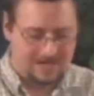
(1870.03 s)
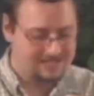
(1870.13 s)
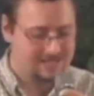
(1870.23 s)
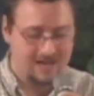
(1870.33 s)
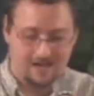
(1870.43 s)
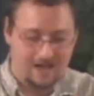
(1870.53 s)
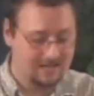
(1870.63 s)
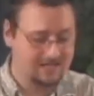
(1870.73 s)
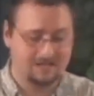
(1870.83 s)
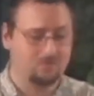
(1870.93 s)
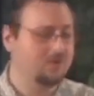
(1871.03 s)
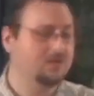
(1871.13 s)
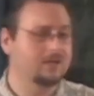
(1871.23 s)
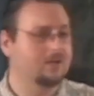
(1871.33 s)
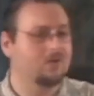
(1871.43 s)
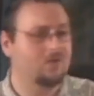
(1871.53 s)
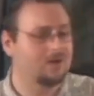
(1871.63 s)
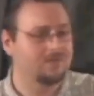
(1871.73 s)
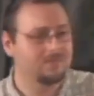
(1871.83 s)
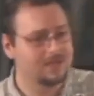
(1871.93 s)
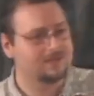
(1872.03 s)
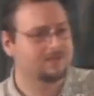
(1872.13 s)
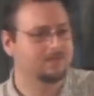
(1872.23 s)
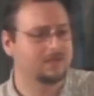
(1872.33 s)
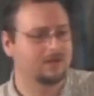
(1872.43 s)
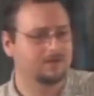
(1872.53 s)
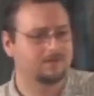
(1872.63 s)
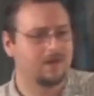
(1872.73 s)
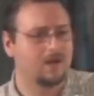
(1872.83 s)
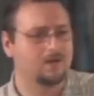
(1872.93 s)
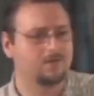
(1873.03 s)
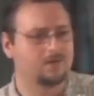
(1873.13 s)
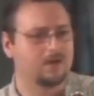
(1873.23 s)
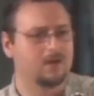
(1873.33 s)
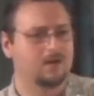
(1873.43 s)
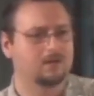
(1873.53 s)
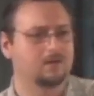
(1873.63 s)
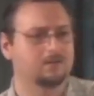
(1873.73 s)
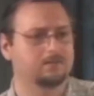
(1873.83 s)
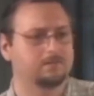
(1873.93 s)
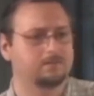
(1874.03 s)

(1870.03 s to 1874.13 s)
Guys, I, I didn't really know what it meant to be on fire for God.